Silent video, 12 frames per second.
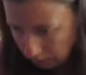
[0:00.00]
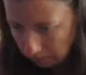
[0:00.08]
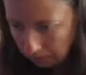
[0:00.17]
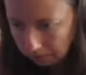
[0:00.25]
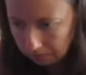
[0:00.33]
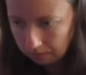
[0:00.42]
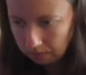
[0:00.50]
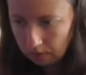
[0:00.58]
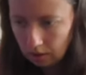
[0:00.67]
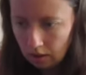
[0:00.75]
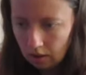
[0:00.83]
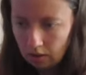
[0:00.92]
smell?
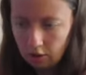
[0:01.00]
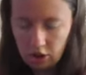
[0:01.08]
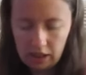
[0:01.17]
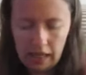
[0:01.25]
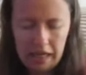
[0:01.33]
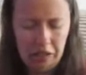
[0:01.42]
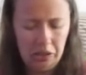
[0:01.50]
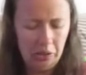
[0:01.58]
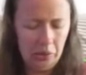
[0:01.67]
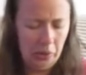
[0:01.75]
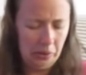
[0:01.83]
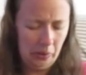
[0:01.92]
She's like, no,